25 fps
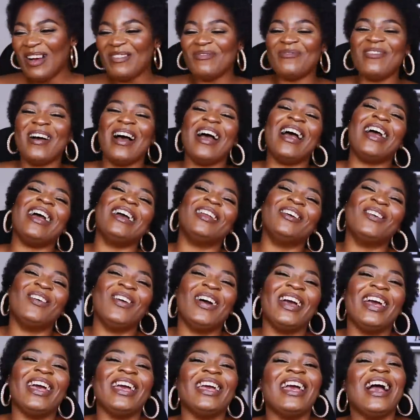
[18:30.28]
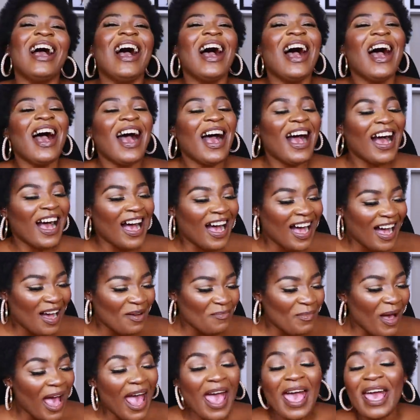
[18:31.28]
But anyway,
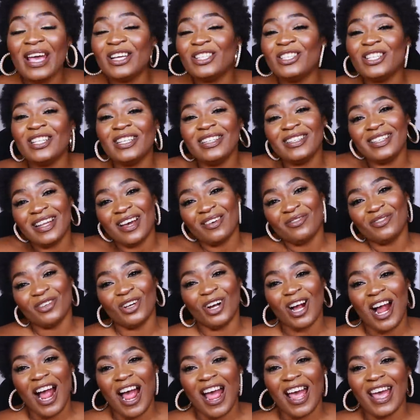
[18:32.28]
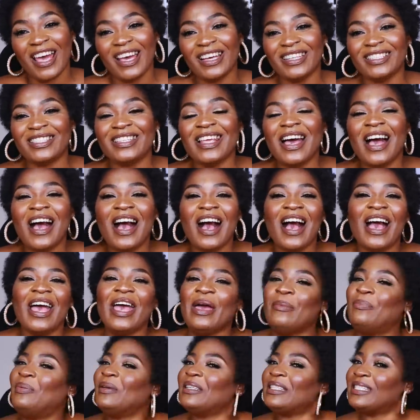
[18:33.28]
I actually love you guys.
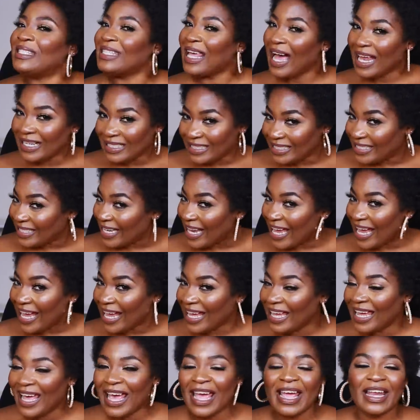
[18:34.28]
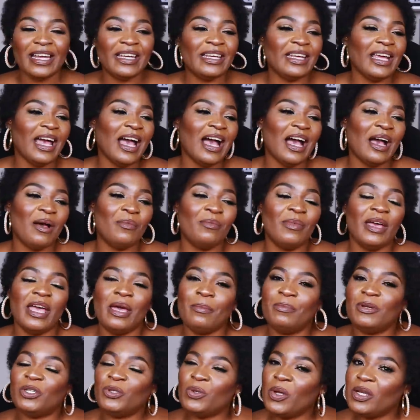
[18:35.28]
Happy Sunday, and
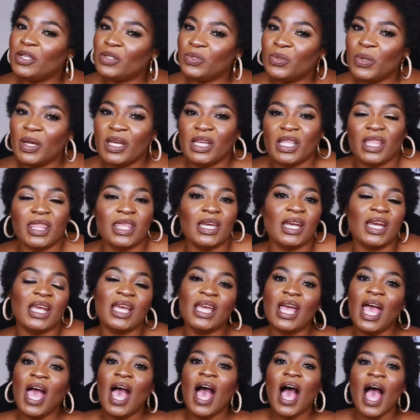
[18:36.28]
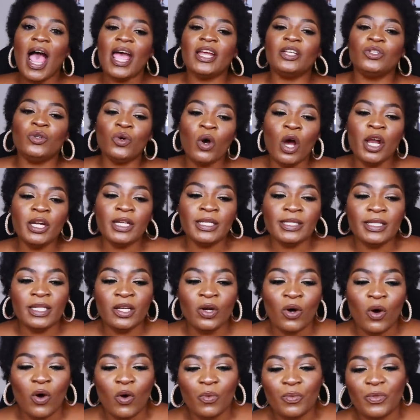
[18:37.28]
happy 2023. I do
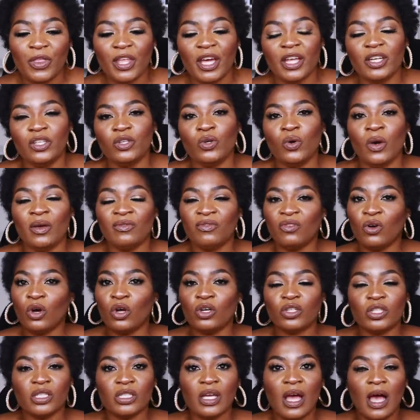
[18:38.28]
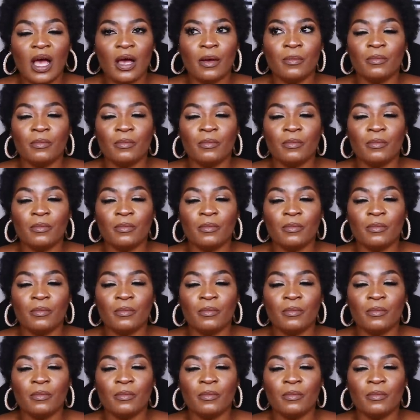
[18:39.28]
honestly hope that you have got